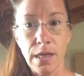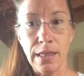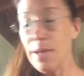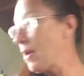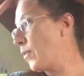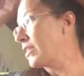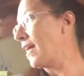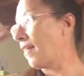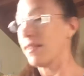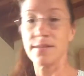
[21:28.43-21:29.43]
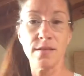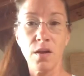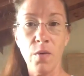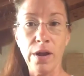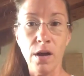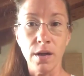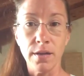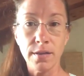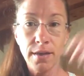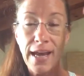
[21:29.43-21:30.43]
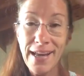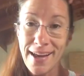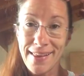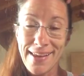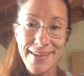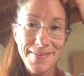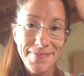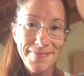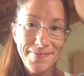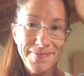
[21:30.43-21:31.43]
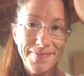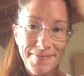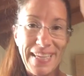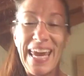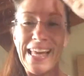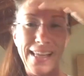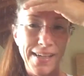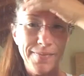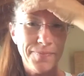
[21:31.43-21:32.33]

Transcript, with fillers: Let me pretend like this isn't going on. Hi, Kylie. Kaylee.